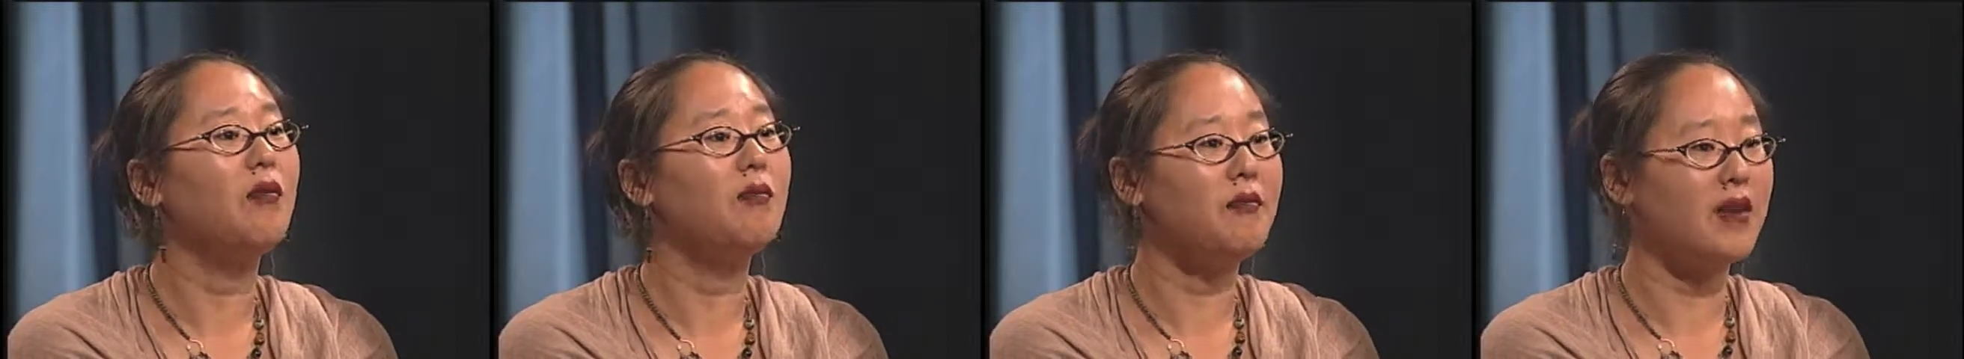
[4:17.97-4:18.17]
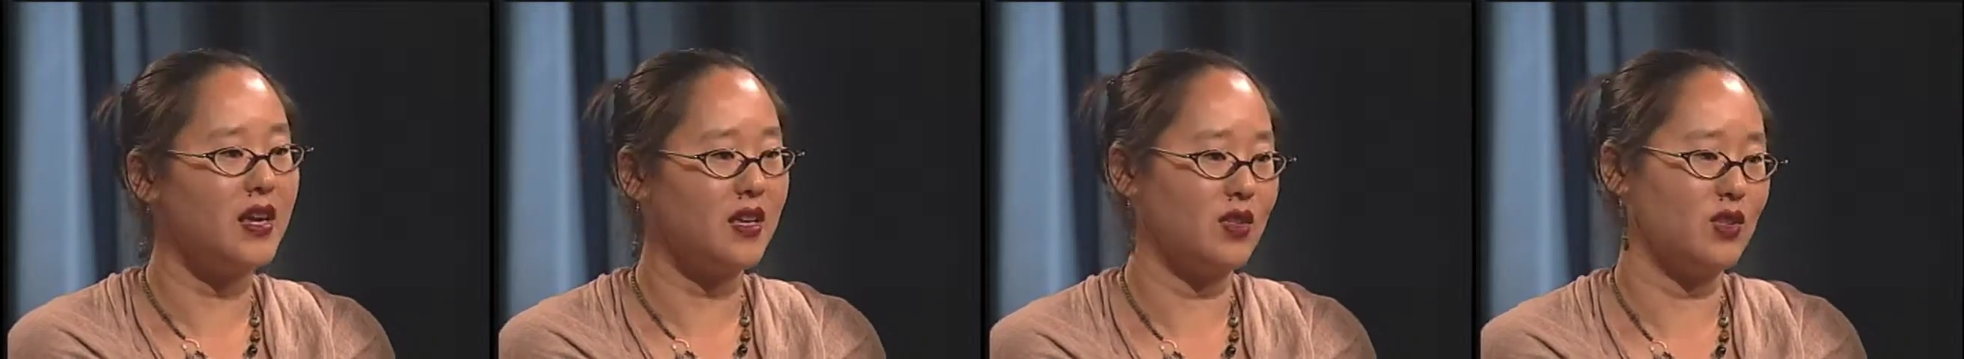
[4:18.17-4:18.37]

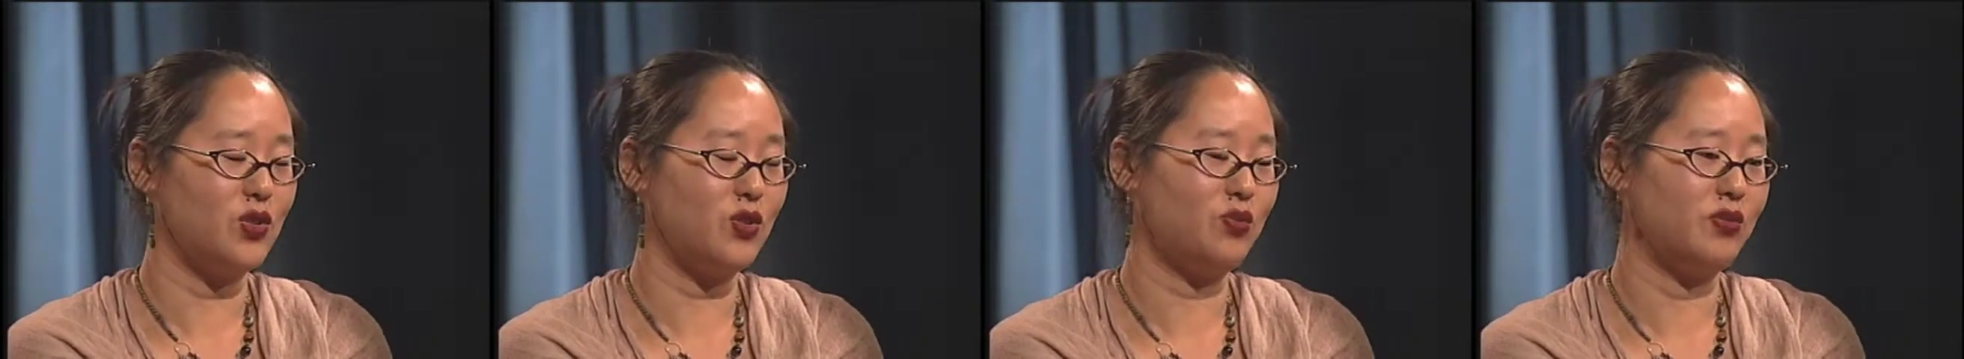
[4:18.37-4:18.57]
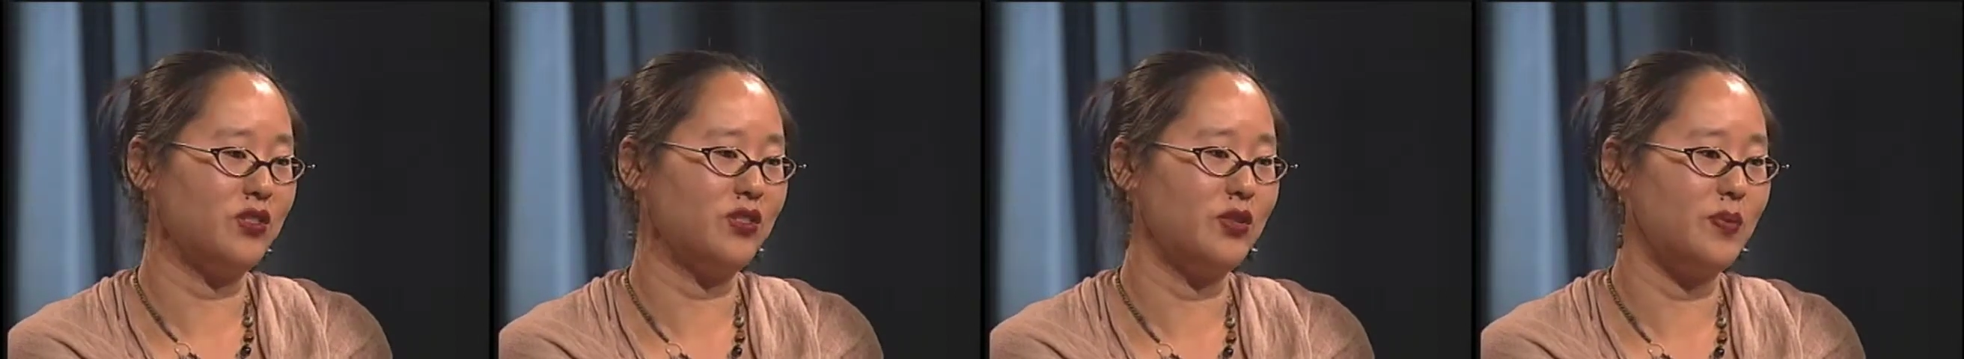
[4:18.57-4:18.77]
make this
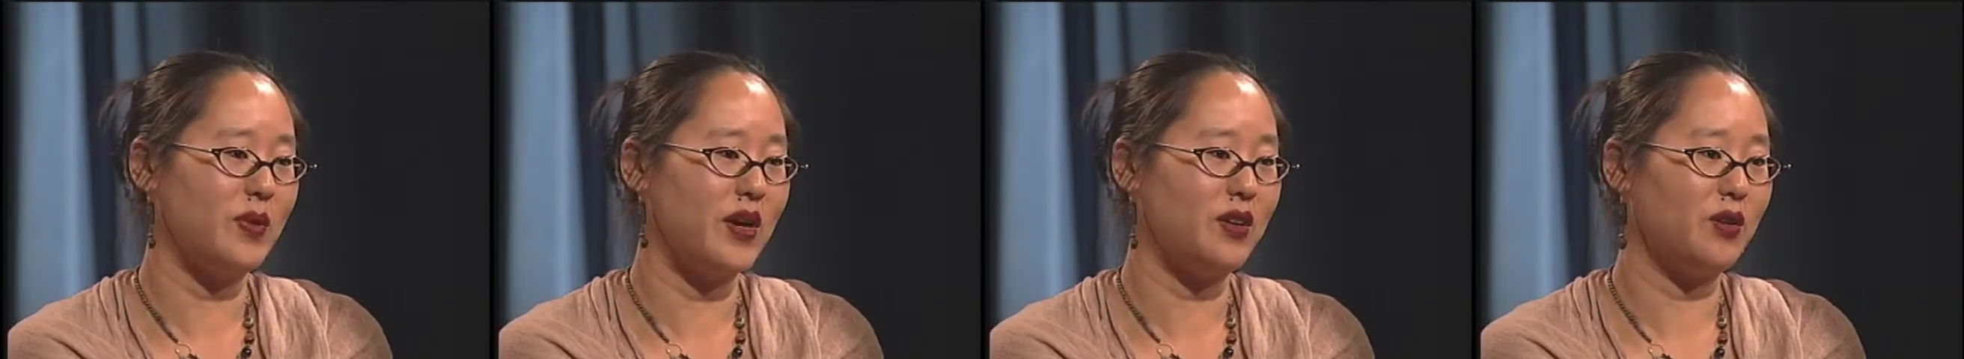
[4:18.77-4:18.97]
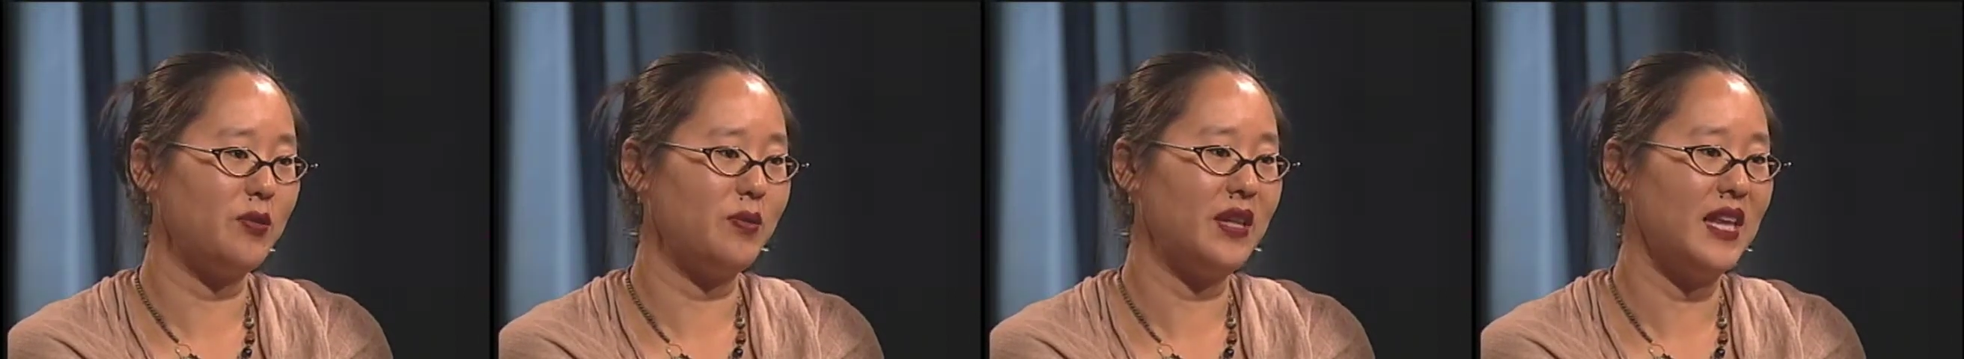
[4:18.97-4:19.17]
world a
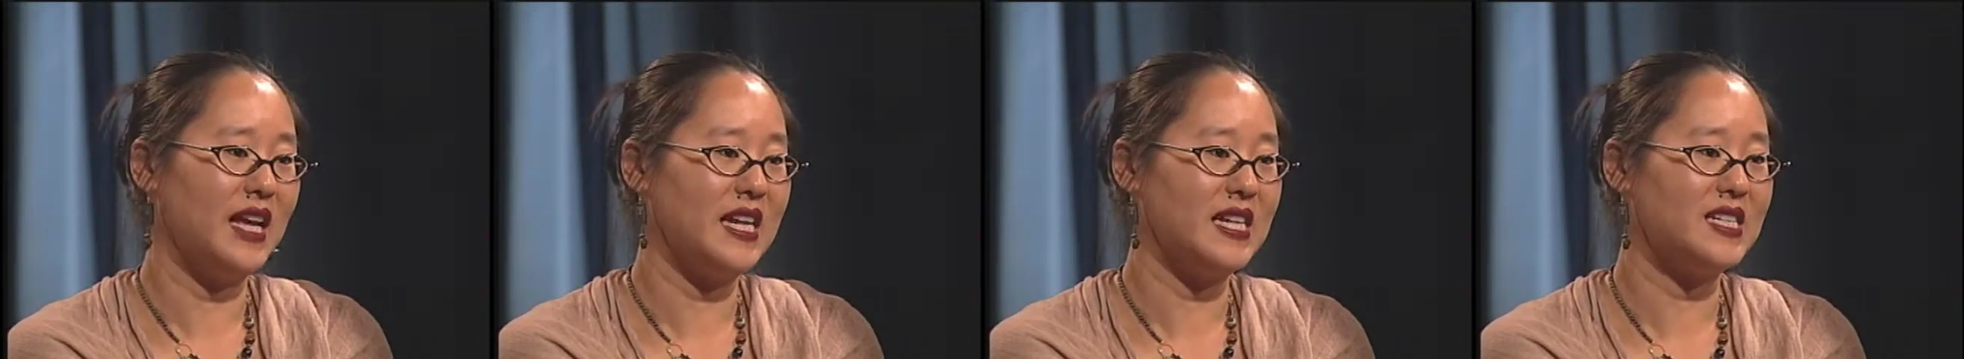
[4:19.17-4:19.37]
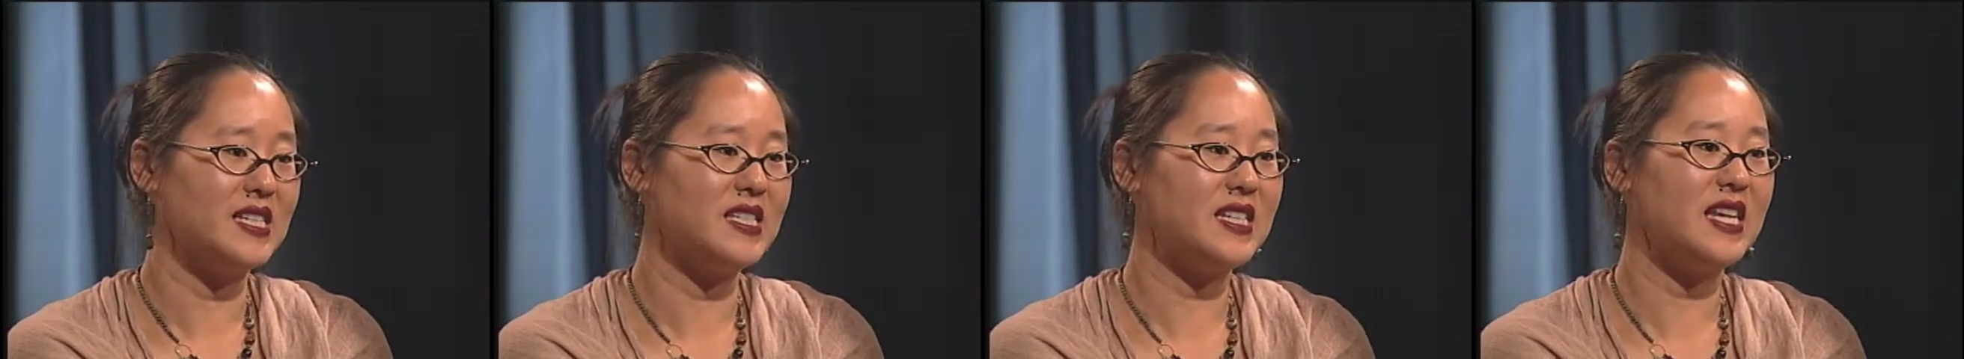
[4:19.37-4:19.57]
better place.